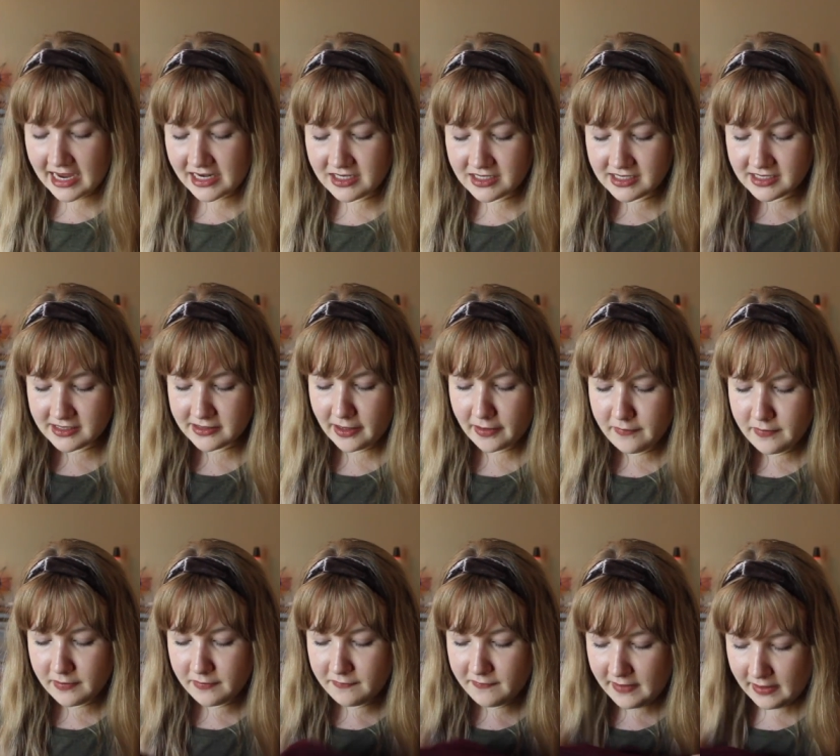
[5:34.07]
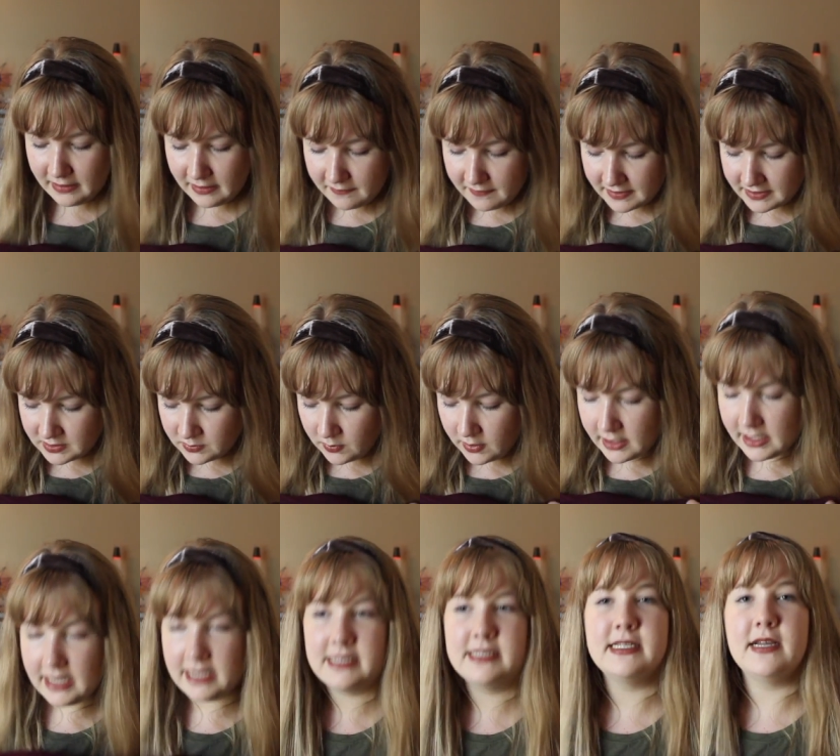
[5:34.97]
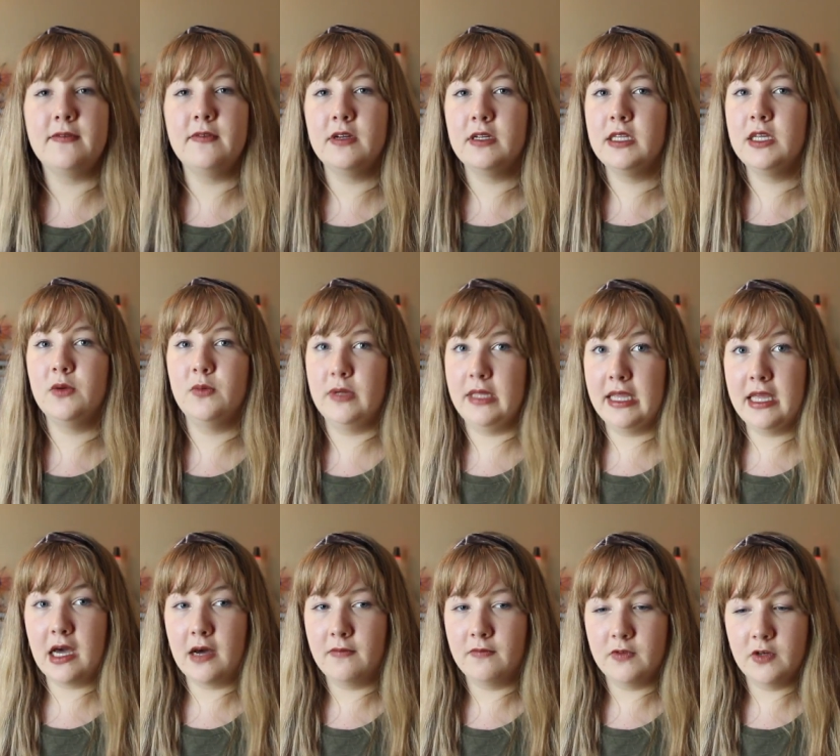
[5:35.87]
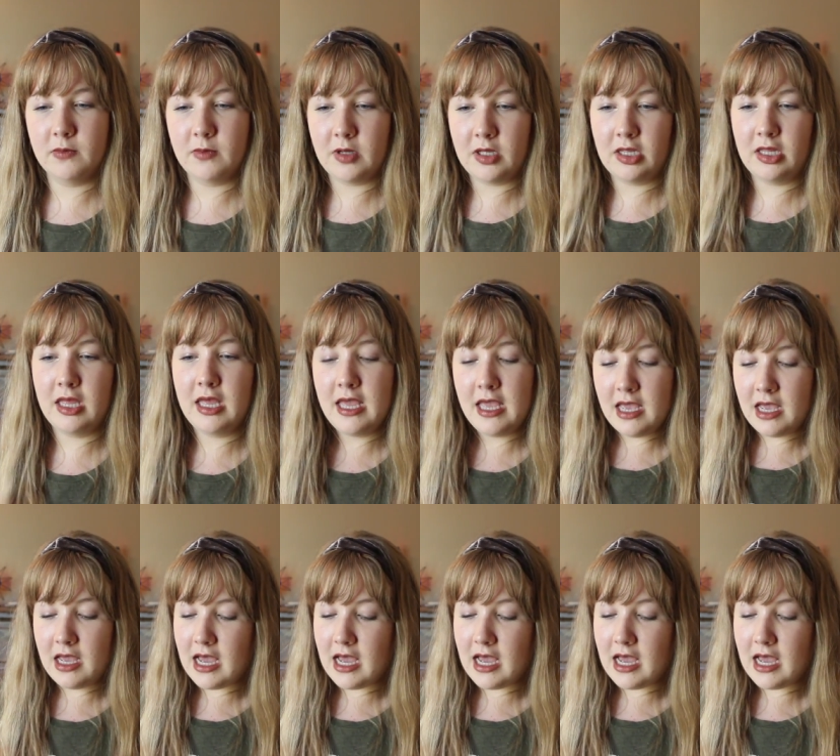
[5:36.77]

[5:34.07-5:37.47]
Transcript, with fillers: I just love the feel of this one. It's definitely really comfortable.